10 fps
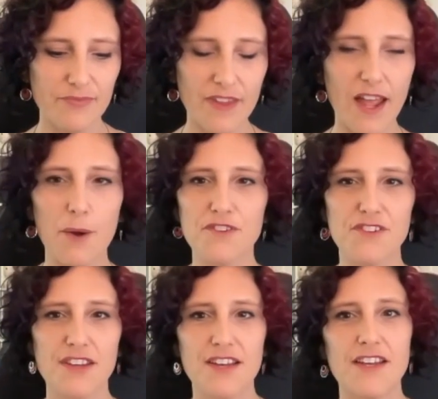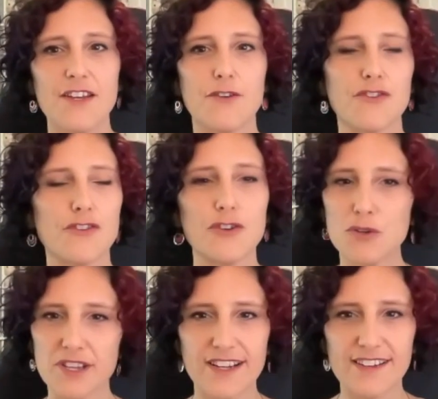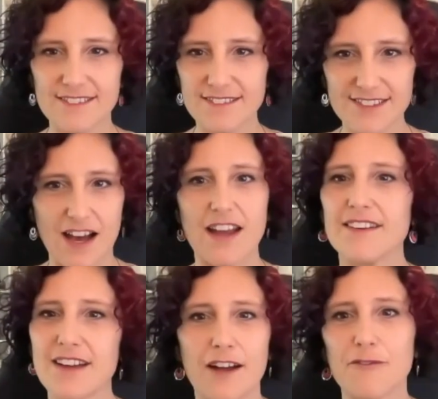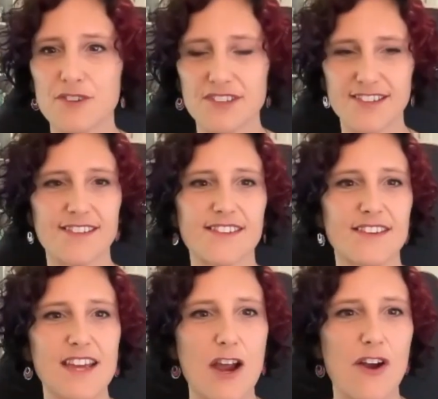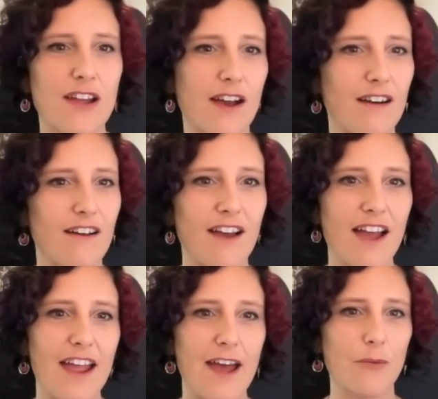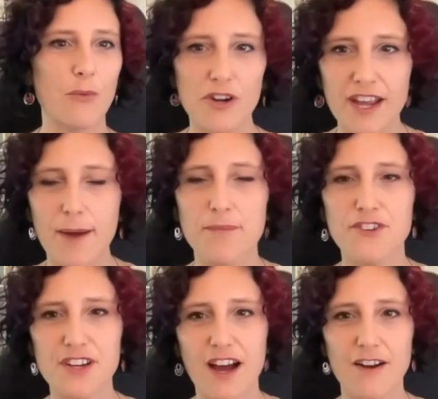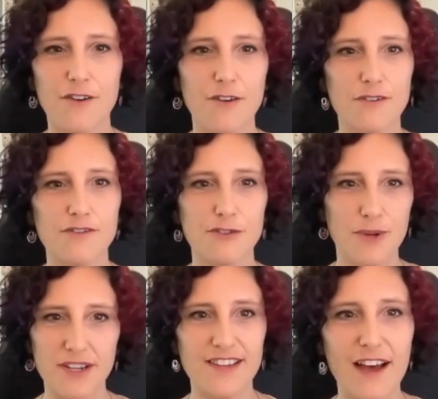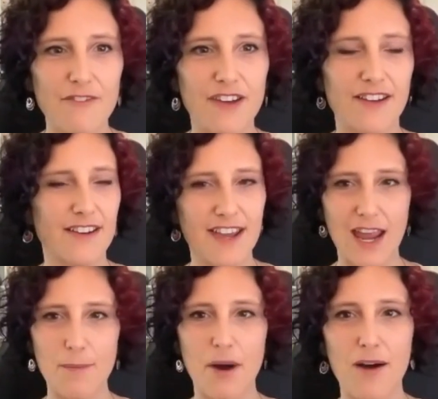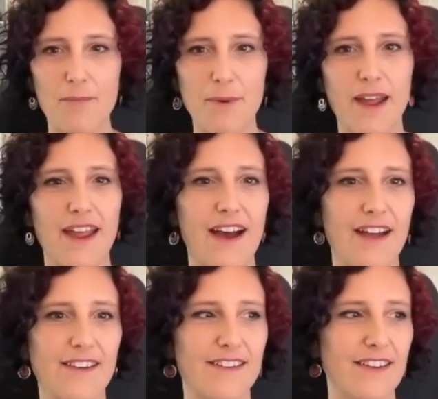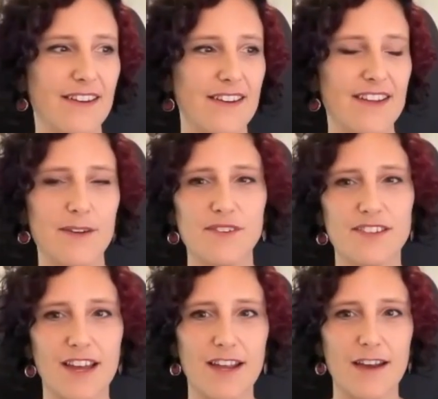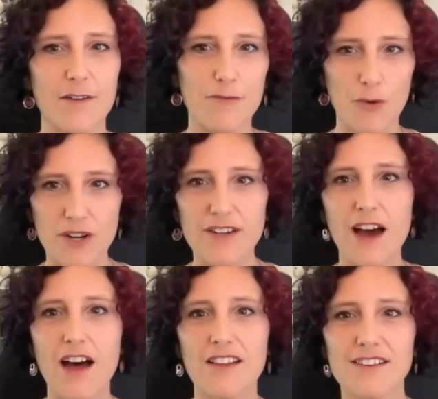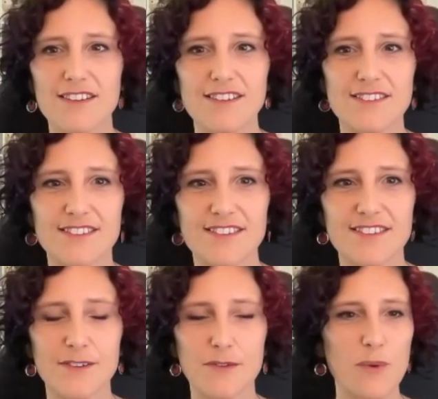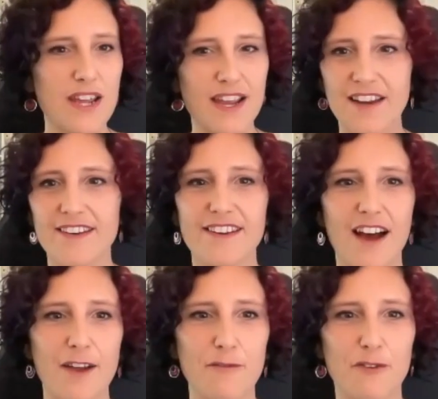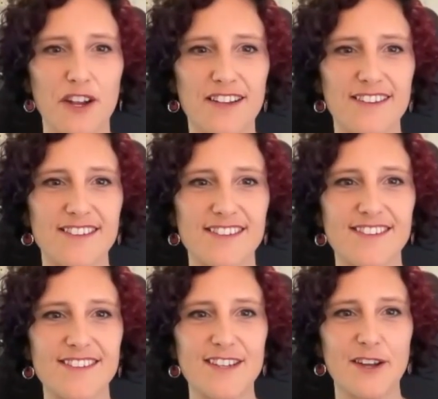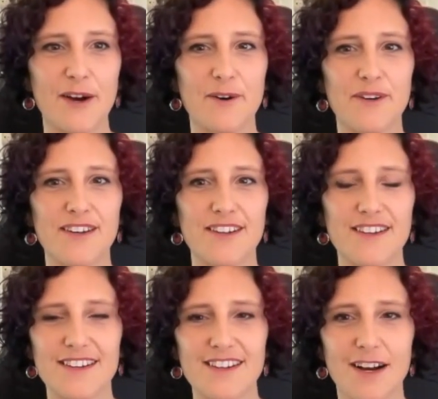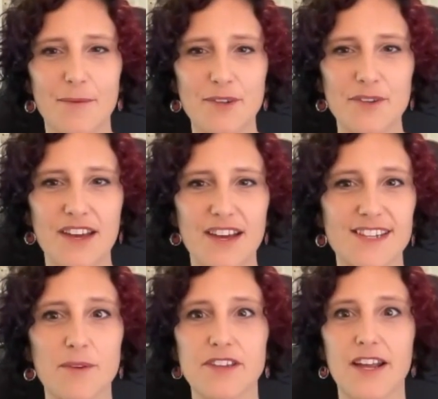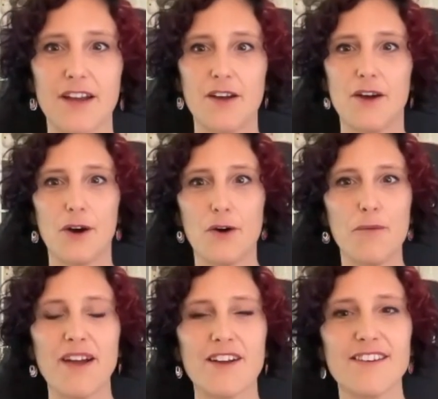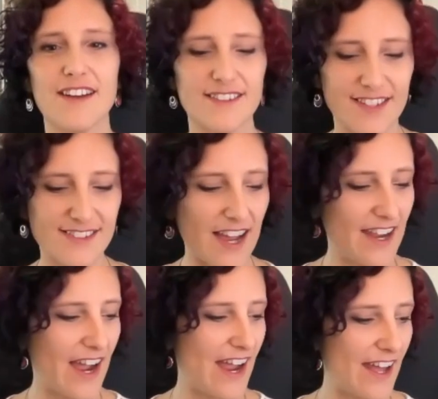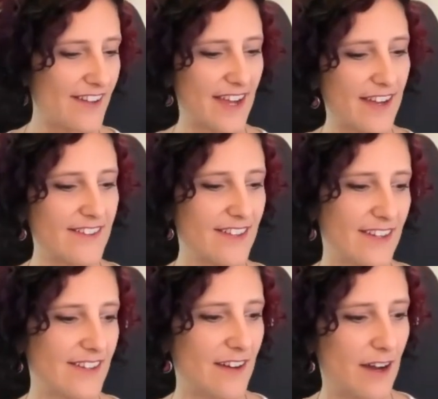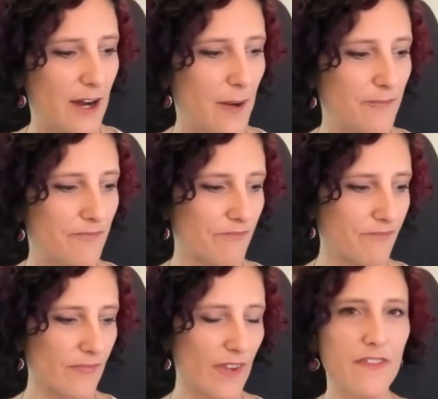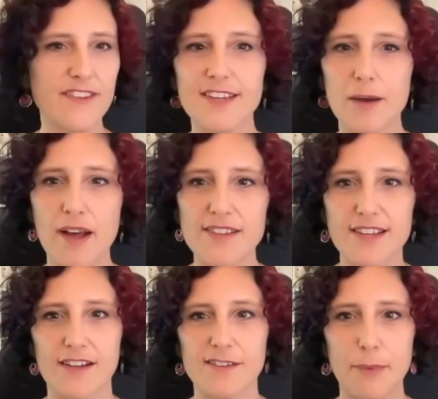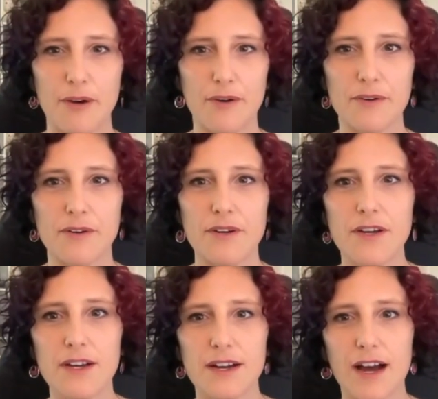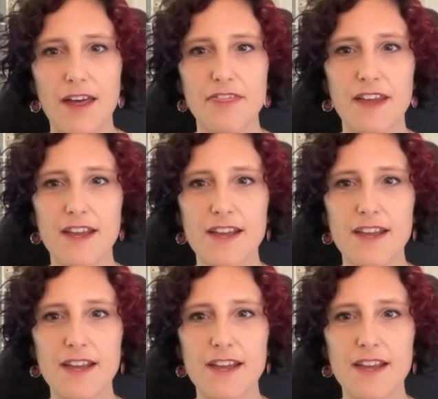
I was, you know, Googling design conferences in the area and WordCamp Chicago 2011 came up and it was like $40 weekend conference, you know, come do this. And I was like, oh my goodness. Cause I, I had attended um, the CMS Expo, I think